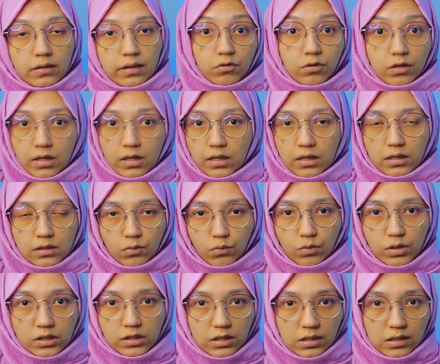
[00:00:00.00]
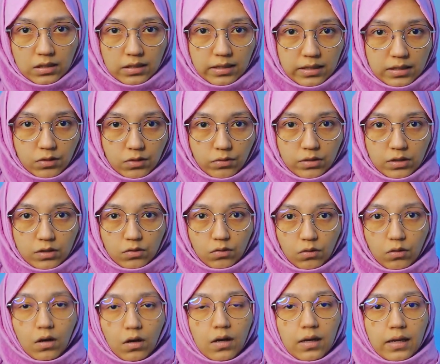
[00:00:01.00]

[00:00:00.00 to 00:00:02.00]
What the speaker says: Turkey is rich in history, so